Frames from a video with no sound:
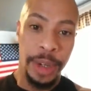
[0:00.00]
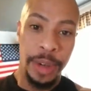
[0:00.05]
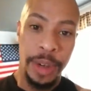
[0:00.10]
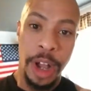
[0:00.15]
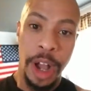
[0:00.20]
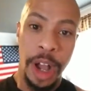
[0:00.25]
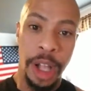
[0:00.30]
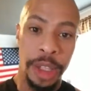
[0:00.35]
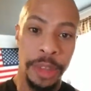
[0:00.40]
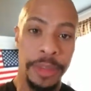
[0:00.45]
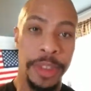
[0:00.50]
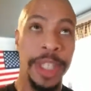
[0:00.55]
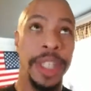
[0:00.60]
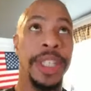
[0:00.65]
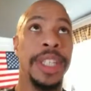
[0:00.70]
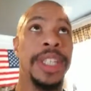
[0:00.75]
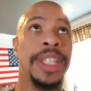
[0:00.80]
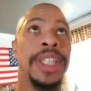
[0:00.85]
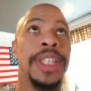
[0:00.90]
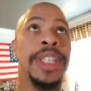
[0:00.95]
all of
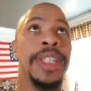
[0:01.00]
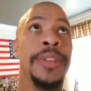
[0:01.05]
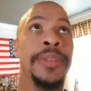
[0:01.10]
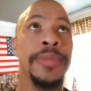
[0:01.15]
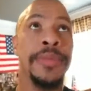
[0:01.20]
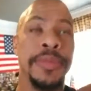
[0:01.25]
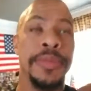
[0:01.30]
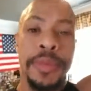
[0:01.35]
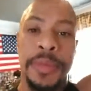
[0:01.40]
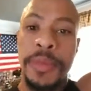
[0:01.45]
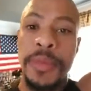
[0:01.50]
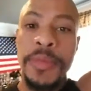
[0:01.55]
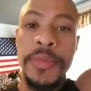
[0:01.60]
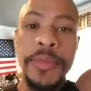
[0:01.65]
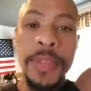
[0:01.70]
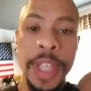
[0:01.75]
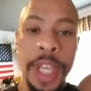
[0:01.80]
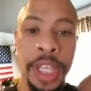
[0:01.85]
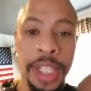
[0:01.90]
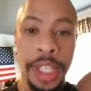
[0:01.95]
this
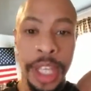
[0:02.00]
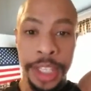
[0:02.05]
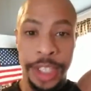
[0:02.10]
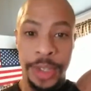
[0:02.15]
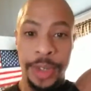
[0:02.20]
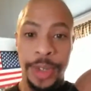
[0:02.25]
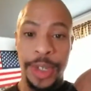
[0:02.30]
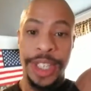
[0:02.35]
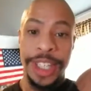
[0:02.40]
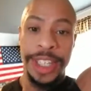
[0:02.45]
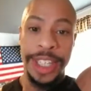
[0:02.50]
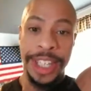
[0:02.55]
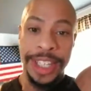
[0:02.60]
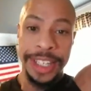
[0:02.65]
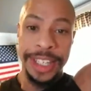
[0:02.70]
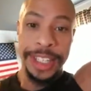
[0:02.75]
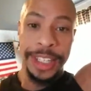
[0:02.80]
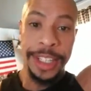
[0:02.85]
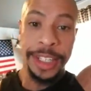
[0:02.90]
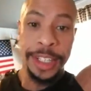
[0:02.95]

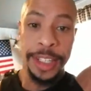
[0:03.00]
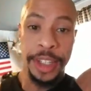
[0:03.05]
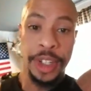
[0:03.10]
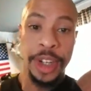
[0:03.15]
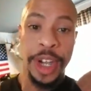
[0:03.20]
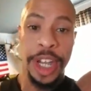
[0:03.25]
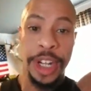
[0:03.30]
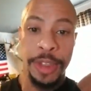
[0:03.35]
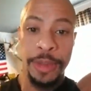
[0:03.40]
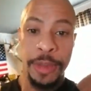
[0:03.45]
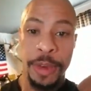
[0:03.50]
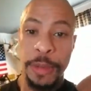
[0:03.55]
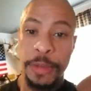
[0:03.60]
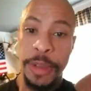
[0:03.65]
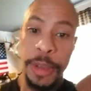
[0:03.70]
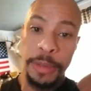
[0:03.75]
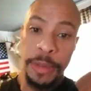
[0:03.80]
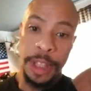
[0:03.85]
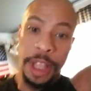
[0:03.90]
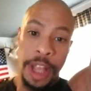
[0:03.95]
illustriousness to try to throw
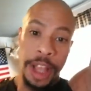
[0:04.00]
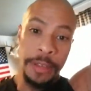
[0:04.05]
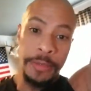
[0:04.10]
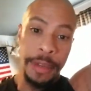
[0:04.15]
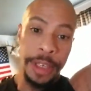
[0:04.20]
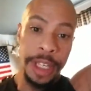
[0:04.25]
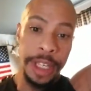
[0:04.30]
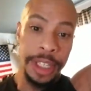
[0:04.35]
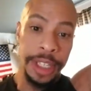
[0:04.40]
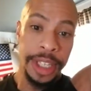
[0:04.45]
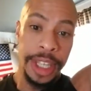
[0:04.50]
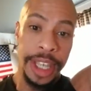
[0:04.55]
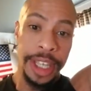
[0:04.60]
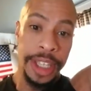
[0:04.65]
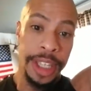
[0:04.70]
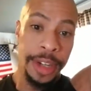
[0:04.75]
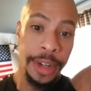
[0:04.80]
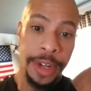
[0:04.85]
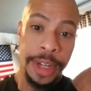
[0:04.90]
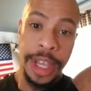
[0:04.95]
people off because
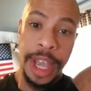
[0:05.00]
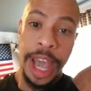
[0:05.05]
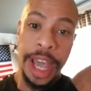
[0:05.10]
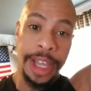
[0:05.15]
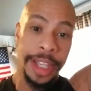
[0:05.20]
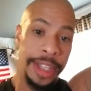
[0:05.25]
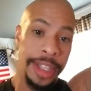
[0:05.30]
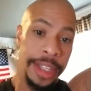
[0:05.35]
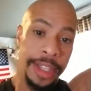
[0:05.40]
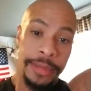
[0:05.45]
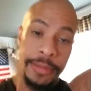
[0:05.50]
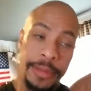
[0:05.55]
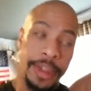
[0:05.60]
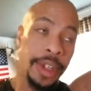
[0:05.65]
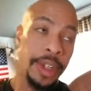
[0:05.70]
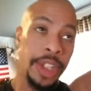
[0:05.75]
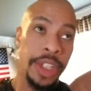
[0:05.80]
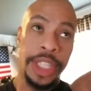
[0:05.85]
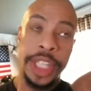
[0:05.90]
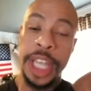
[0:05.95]
they're
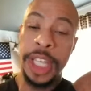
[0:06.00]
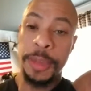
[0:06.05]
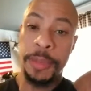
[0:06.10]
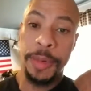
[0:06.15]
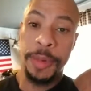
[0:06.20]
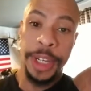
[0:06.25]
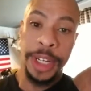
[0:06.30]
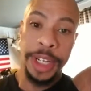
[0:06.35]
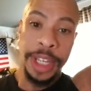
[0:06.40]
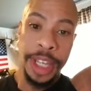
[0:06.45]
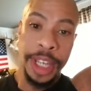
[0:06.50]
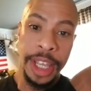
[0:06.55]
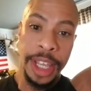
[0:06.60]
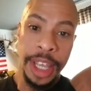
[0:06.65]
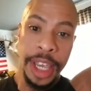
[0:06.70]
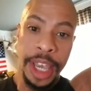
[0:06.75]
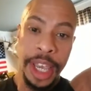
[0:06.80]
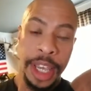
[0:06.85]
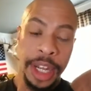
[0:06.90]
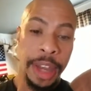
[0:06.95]
just desperate.
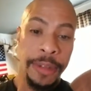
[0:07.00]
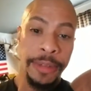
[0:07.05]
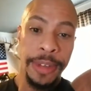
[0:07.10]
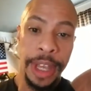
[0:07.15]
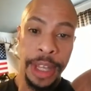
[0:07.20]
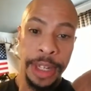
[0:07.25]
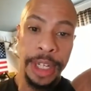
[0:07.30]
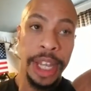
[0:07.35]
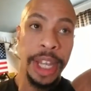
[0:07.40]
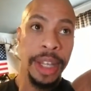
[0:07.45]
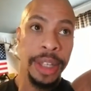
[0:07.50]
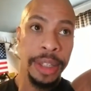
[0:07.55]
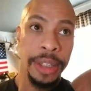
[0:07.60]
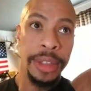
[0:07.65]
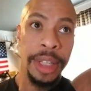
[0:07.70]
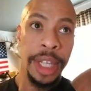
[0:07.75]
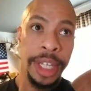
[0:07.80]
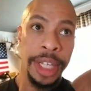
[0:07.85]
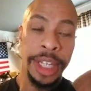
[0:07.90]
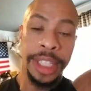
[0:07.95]
And I found out,
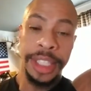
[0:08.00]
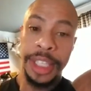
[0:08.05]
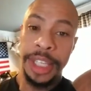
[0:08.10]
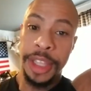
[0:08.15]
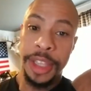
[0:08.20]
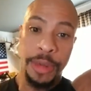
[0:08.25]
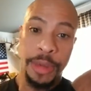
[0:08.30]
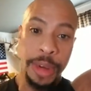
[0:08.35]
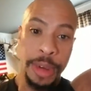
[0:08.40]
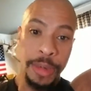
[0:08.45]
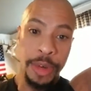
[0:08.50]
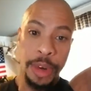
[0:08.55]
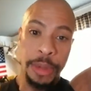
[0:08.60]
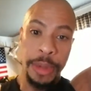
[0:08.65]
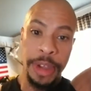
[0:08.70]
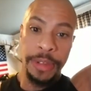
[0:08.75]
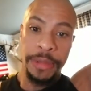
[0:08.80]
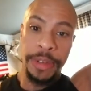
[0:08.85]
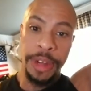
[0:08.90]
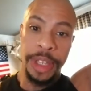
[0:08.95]
like I said, 3 more of
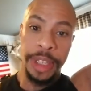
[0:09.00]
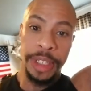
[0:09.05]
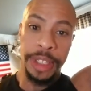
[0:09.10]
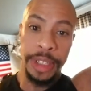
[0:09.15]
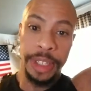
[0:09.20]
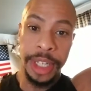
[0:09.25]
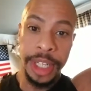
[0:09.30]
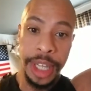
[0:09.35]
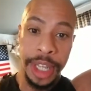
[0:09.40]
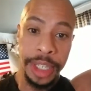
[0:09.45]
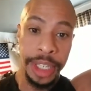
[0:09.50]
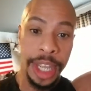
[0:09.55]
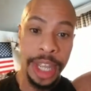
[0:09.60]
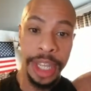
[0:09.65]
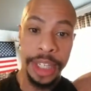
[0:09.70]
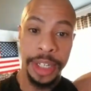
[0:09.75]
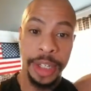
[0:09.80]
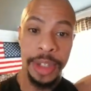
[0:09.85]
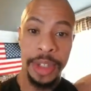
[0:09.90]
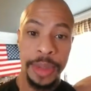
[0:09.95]
my friends are
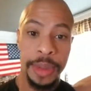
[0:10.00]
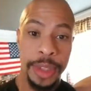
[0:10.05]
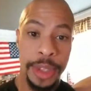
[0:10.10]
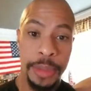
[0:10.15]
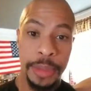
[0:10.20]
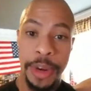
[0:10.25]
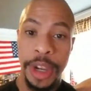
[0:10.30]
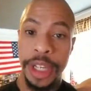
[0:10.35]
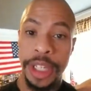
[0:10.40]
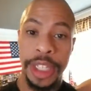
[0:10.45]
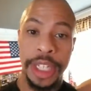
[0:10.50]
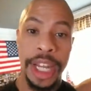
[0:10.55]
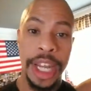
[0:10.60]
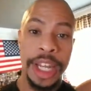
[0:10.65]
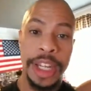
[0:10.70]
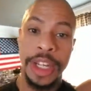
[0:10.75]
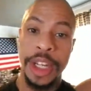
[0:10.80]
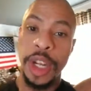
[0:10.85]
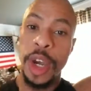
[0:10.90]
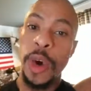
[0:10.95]
diagnosed with depression. I
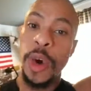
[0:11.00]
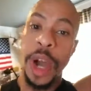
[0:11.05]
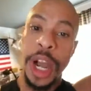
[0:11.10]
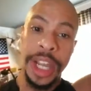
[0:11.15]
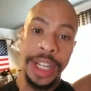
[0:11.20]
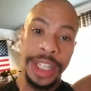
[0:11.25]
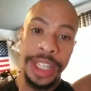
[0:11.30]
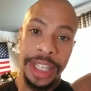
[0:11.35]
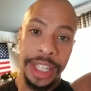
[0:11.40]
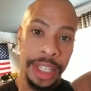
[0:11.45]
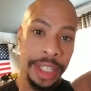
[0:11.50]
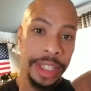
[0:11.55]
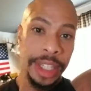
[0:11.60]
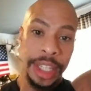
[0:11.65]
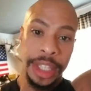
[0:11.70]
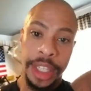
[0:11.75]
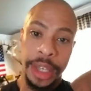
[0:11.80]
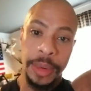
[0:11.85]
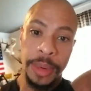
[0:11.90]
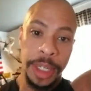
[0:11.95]
had no idea
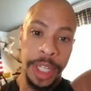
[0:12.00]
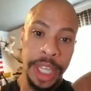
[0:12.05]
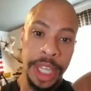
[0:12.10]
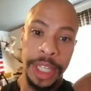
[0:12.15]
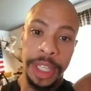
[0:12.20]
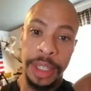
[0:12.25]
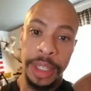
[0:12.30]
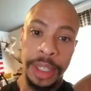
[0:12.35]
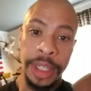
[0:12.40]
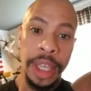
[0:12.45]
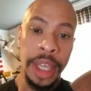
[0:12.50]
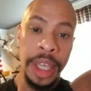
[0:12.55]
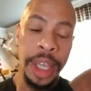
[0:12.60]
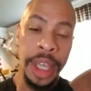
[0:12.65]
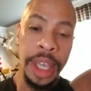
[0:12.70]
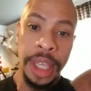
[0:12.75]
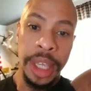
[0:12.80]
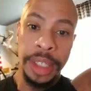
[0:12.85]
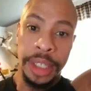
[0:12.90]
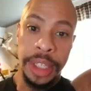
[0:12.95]
that they were taking
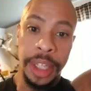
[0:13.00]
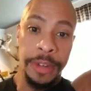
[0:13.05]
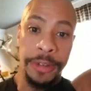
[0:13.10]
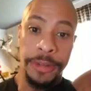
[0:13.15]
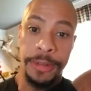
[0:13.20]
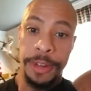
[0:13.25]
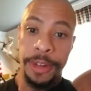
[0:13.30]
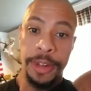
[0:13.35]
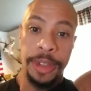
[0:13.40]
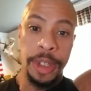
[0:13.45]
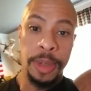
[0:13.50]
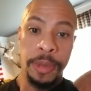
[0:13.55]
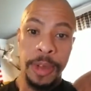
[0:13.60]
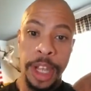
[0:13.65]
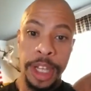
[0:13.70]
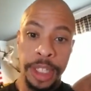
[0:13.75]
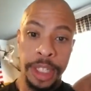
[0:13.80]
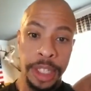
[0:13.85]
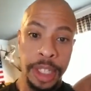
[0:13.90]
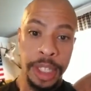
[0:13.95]
stuff for
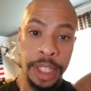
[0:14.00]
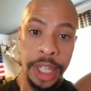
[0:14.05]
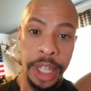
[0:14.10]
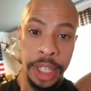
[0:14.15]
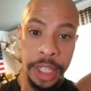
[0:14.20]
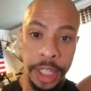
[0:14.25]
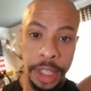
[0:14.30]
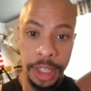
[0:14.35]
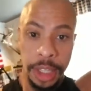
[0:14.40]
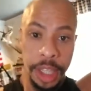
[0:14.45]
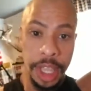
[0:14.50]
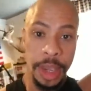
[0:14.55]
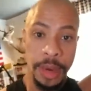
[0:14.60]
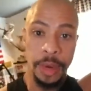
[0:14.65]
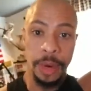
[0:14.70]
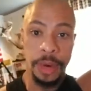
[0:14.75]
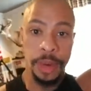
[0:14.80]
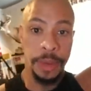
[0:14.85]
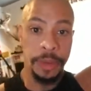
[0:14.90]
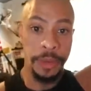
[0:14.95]
depression and that they
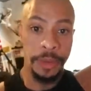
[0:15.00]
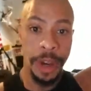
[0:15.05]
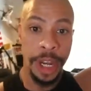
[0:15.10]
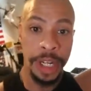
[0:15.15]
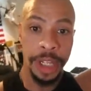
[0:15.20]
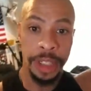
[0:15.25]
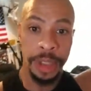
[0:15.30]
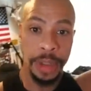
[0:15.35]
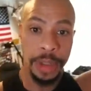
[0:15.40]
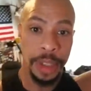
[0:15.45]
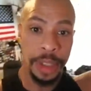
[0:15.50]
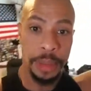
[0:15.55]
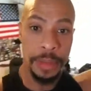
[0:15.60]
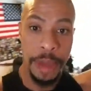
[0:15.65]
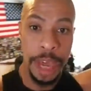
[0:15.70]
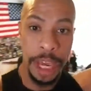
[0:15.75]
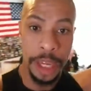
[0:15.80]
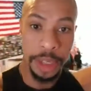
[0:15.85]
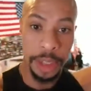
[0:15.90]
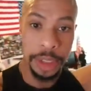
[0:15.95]
were fighting through these
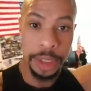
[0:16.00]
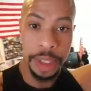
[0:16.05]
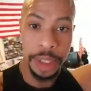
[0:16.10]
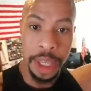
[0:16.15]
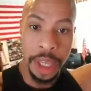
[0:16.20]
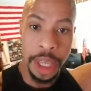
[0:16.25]
battles.